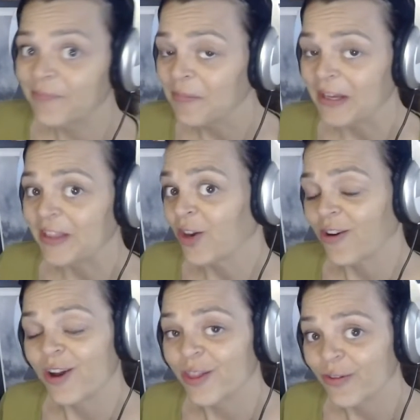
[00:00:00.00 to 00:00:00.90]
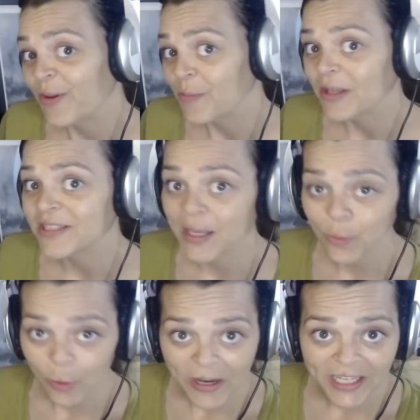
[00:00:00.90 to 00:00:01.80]
But there are other females
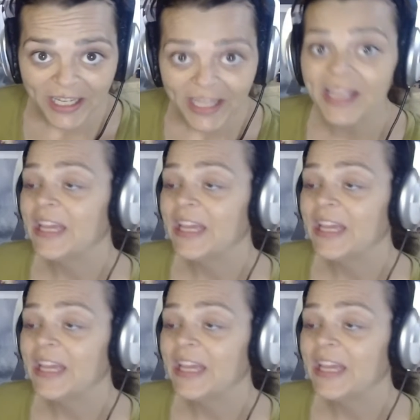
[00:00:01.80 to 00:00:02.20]
named Randi,